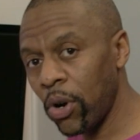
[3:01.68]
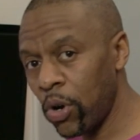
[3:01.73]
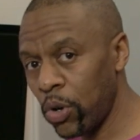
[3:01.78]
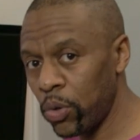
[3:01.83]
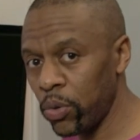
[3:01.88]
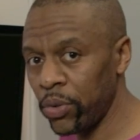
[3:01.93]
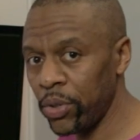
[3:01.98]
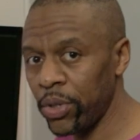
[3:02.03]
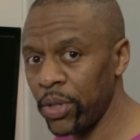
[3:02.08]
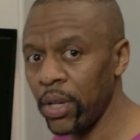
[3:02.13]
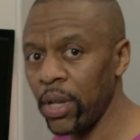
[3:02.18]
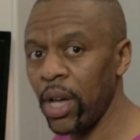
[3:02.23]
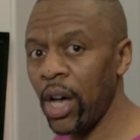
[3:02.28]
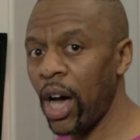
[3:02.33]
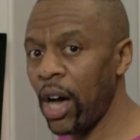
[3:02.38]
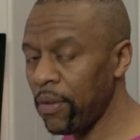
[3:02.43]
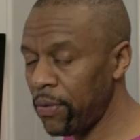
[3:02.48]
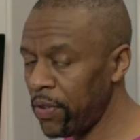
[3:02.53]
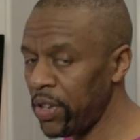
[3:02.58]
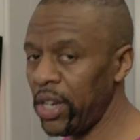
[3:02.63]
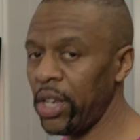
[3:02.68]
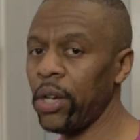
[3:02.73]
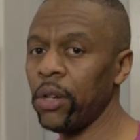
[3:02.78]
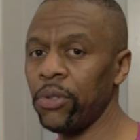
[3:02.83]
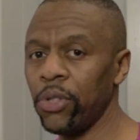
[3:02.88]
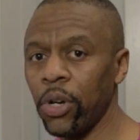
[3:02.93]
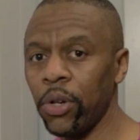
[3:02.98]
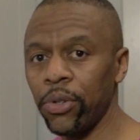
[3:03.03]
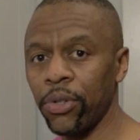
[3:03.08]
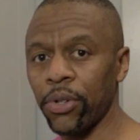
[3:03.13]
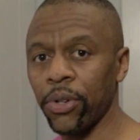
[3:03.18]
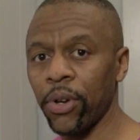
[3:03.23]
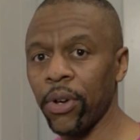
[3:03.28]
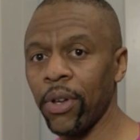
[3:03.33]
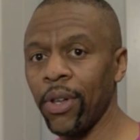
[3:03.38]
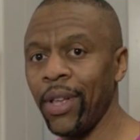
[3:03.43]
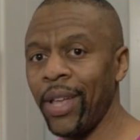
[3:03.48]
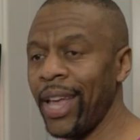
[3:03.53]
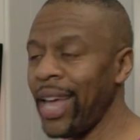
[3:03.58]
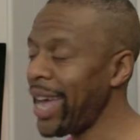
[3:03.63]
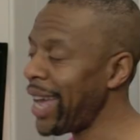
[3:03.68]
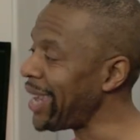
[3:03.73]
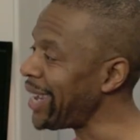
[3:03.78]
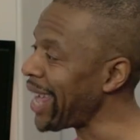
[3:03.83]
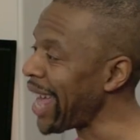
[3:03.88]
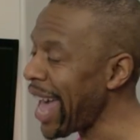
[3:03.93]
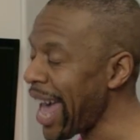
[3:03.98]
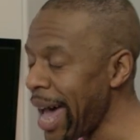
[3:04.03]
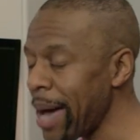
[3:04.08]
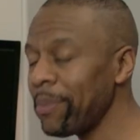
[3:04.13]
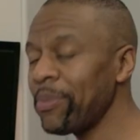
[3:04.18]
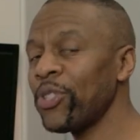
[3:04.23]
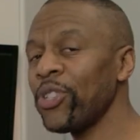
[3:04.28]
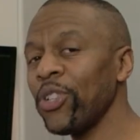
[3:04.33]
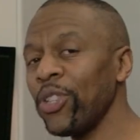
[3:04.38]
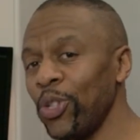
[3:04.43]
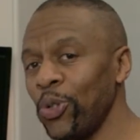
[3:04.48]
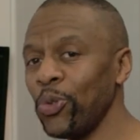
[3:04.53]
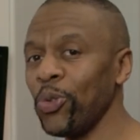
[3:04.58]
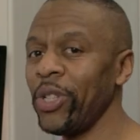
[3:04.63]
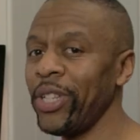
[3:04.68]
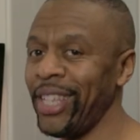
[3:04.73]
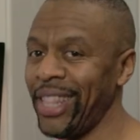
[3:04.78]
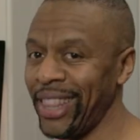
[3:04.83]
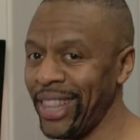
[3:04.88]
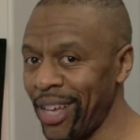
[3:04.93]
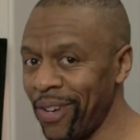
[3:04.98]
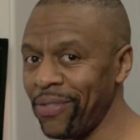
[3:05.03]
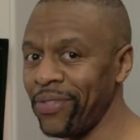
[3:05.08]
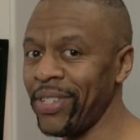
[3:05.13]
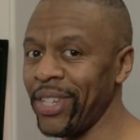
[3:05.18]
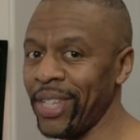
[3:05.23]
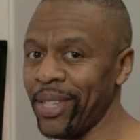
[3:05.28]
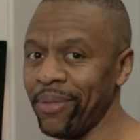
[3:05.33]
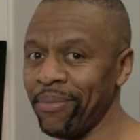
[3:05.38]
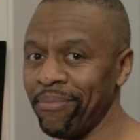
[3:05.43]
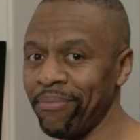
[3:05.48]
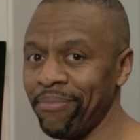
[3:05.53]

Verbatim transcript: owned a Video Toaster and absolutely loved it,